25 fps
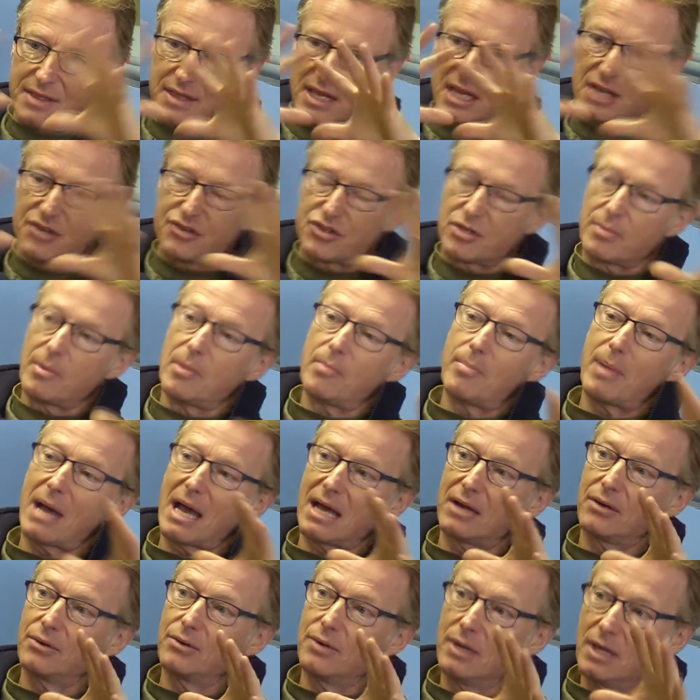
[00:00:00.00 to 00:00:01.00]
instrument
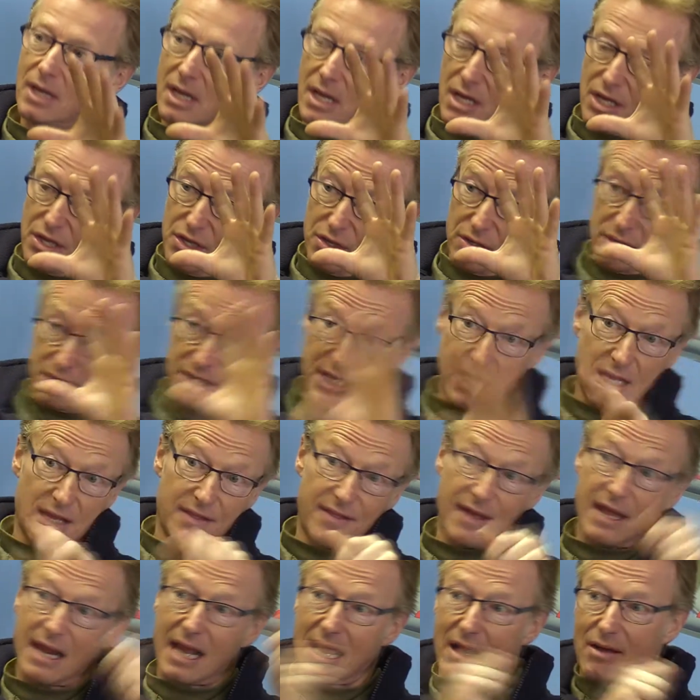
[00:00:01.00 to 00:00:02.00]
panel, you could take
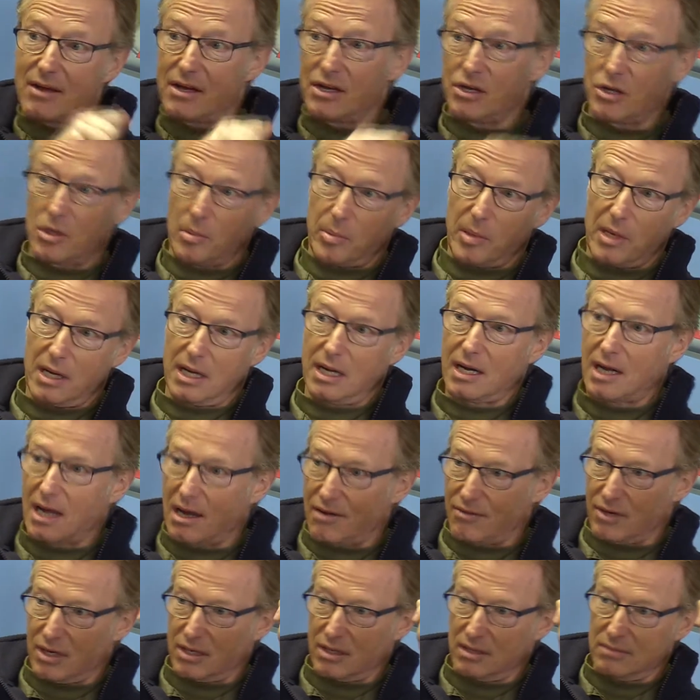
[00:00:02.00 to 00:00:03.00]
that out and you could put it in a
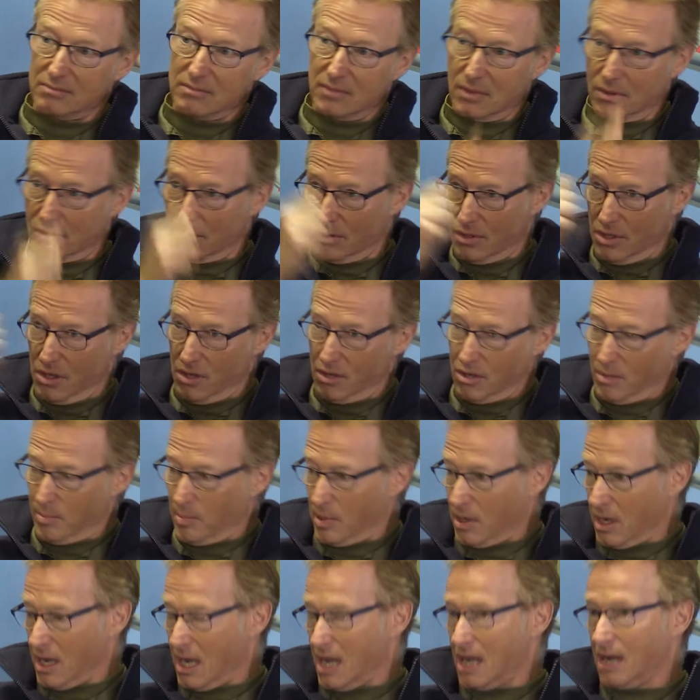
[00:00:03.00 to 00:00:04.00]
Hurricane, or you could
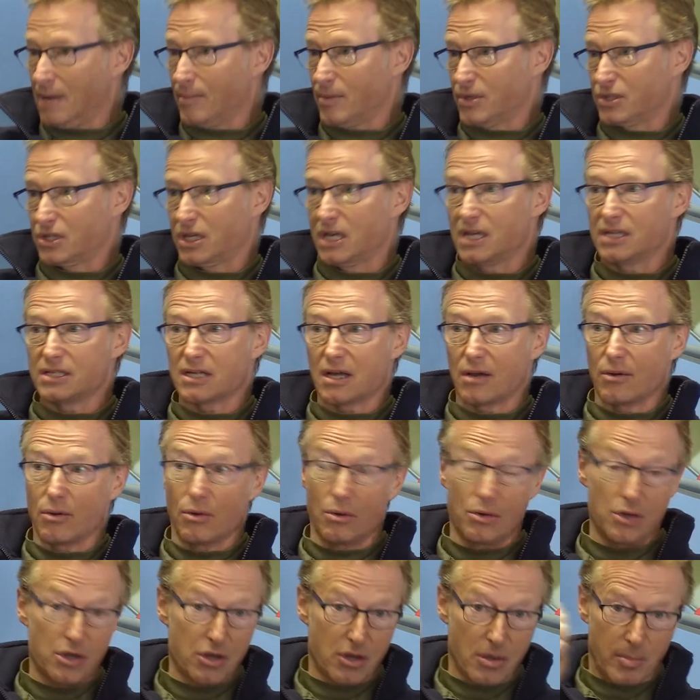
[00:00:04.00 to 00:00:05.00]
put it in a Mosquito,
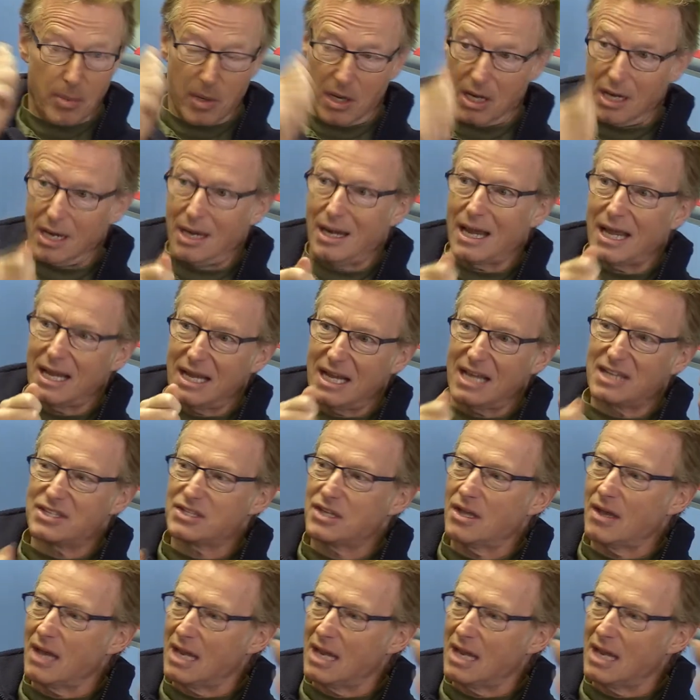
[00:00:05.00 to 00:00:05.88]
or you could put it in a Lancaster.